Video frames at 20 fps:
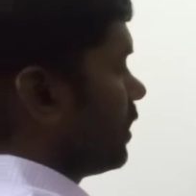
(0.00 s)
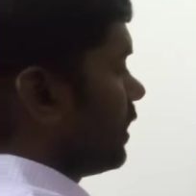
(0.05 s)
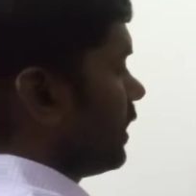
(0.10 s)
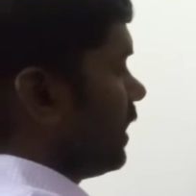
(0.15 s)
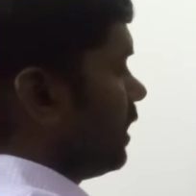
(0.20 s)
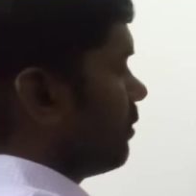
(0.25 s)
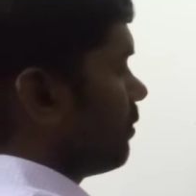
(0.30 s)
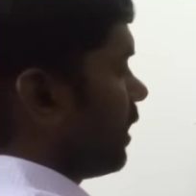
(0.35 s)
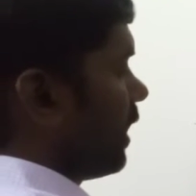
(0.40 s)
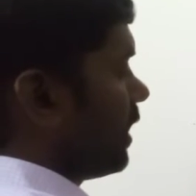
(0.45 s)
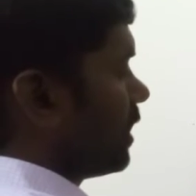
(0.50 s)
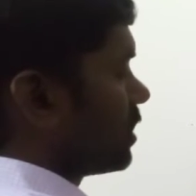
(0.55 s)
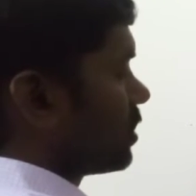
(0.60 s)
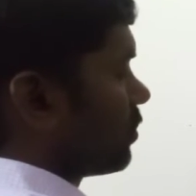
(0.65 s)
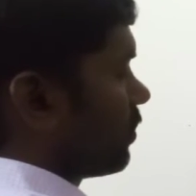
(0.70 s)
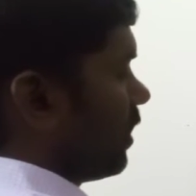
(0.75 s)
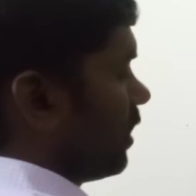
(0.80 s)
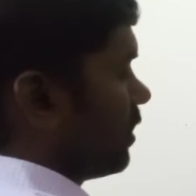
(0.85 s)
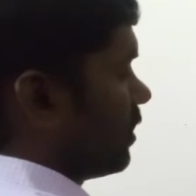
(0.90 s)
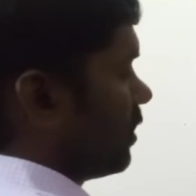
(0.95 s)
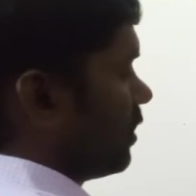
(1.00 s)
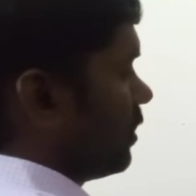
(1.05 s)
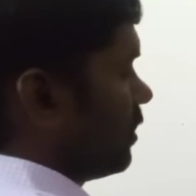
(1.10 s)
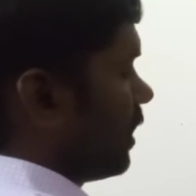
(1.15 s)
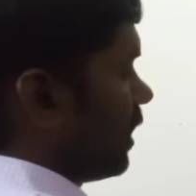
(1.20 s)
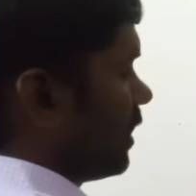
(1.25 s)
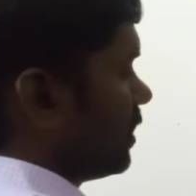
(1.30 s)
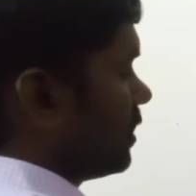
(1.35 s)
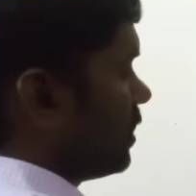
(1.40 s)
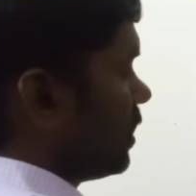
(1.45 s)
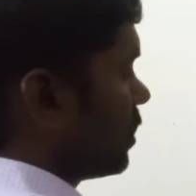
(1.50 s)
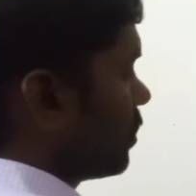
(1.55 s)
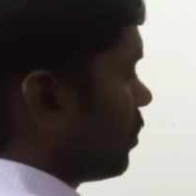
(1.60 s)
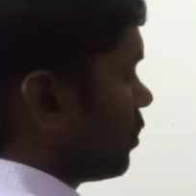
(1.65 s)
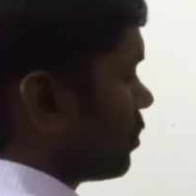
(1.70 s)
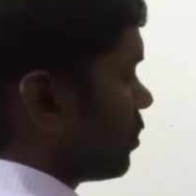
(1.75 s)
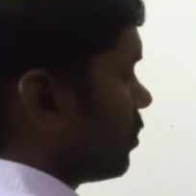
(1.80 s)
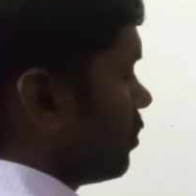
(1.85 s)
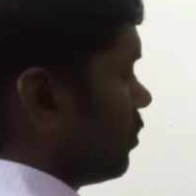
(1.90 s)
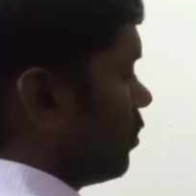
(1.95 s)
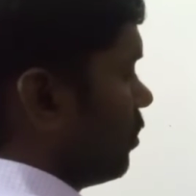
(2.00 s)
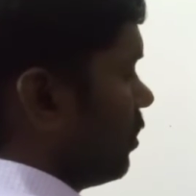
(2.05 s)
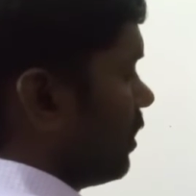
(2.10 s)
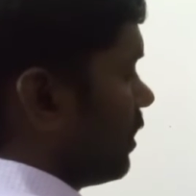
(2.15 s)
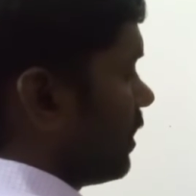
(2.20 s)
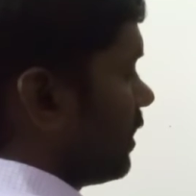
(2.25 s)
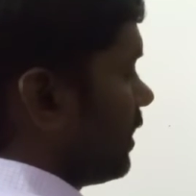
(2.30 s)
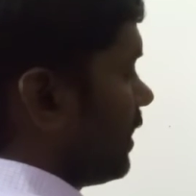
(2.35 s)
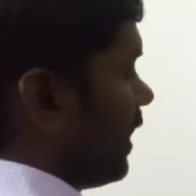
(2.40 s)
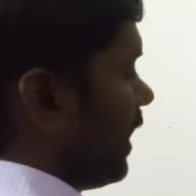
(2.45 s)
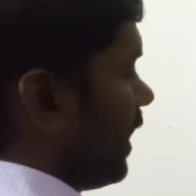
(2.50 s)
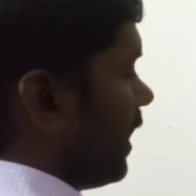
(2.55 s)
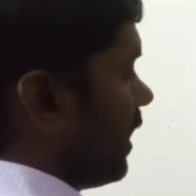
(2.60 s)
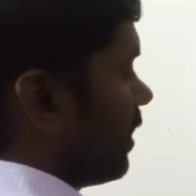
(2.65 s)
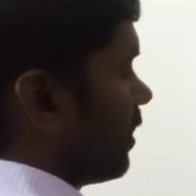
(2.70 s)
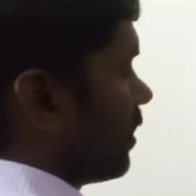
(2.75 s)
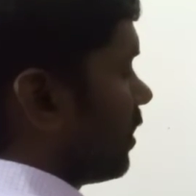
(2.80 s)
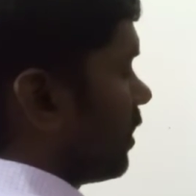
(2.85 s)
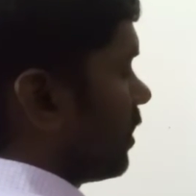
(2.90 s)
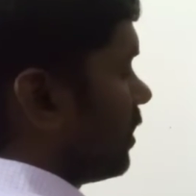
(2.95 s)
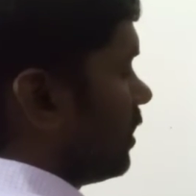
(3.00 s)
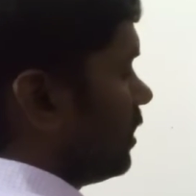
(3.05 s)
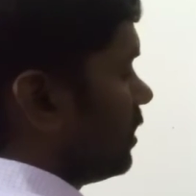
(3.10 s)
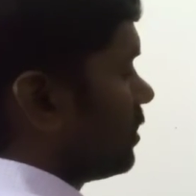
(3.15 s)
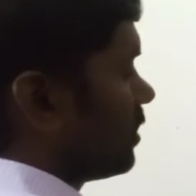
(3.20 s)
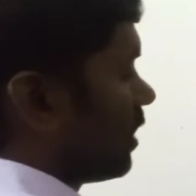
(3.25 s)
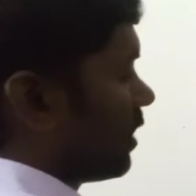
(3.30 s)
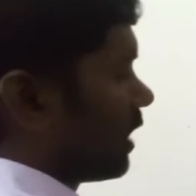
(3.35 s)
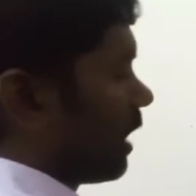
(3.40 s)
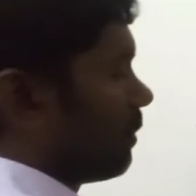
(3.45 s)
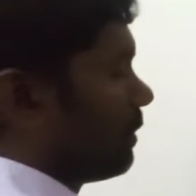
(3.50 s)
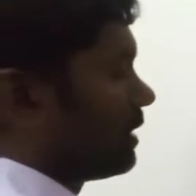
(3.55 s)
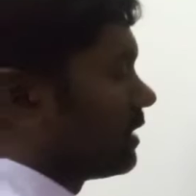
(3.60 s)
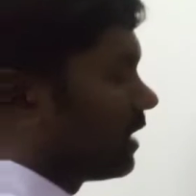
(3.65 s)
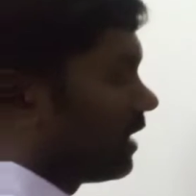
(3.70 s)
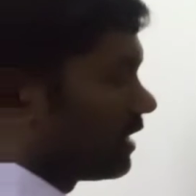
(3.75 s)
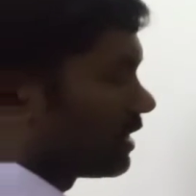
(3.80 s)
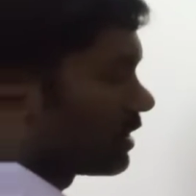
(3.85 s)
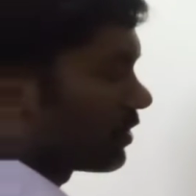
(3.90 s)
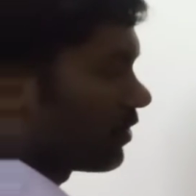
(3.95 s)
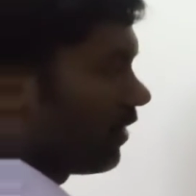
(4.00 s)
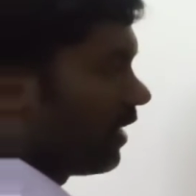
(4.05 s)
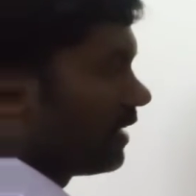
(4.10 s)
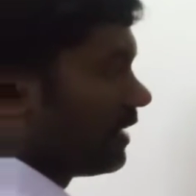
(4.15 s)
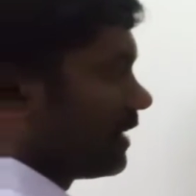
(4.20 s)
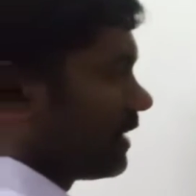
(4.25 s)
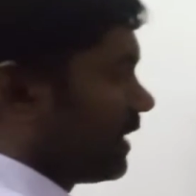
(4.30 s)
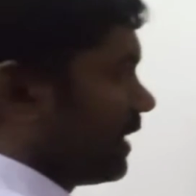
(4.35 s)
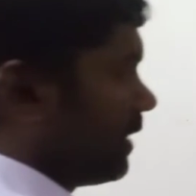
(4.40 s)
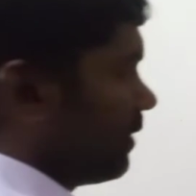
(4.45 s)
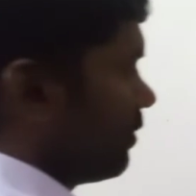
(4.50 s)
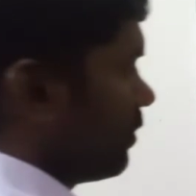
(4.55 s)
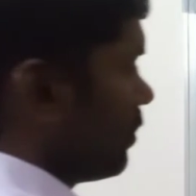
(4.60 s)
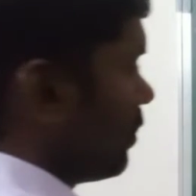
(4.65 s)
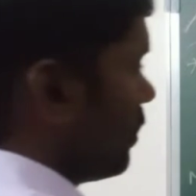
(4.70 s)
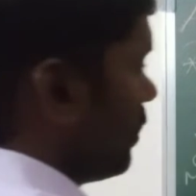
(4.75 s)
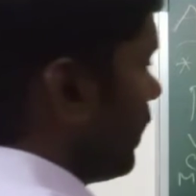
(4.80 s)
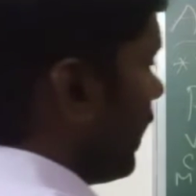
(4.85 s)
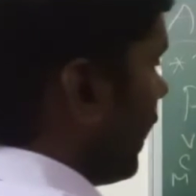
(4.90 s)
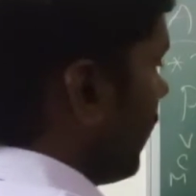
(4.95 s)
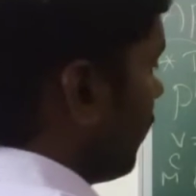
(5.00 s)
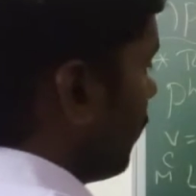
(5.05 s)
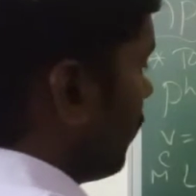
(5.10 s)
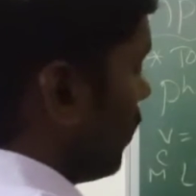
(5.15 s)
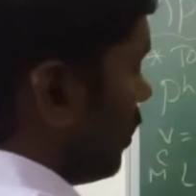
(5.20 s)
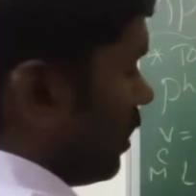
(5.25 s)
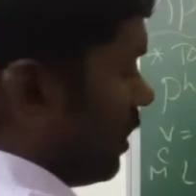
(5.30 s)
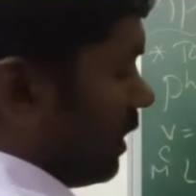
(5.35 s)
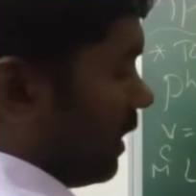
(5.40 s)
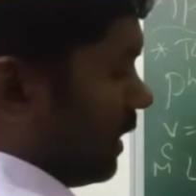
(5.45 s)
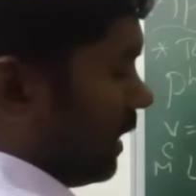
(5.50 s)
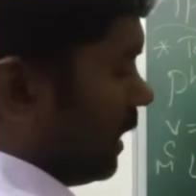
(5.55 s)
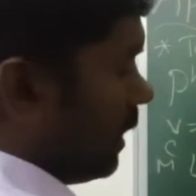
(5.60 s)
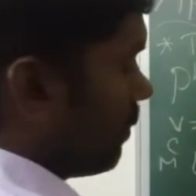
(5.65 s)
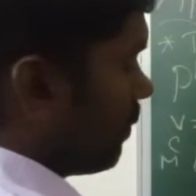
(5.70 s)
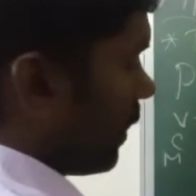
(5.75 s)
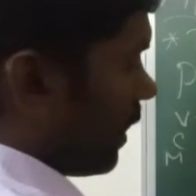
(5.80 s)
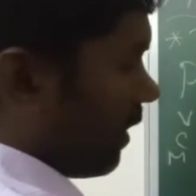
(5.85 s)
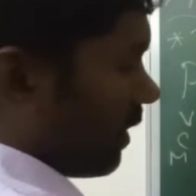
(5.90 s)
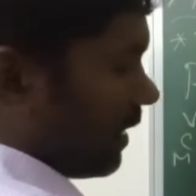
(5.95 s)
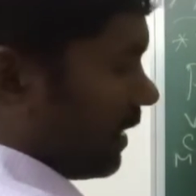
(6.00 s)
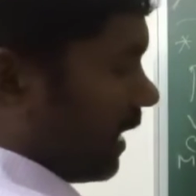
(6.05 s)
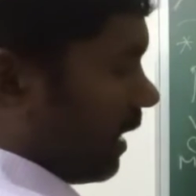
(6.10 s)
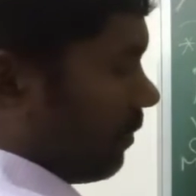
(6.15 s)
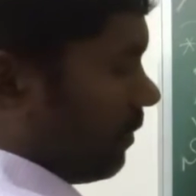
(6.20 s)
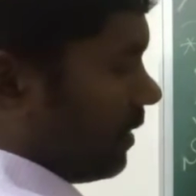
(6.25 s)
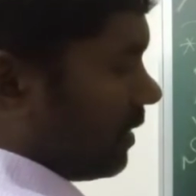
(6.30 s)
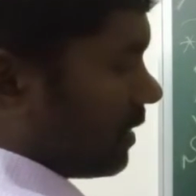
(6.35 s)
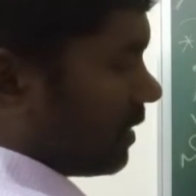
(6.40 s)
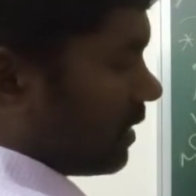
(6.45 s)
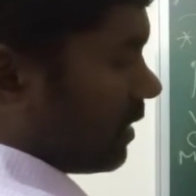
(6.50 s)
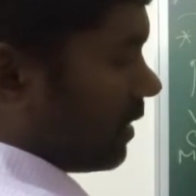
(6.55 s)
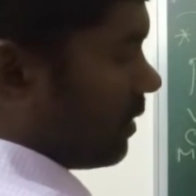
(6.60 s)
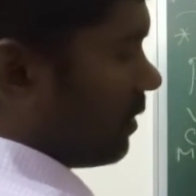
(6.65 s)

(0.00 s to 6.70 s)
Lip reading: t minus 1, that is equals to k is the dimensionless quantity. Then e power a means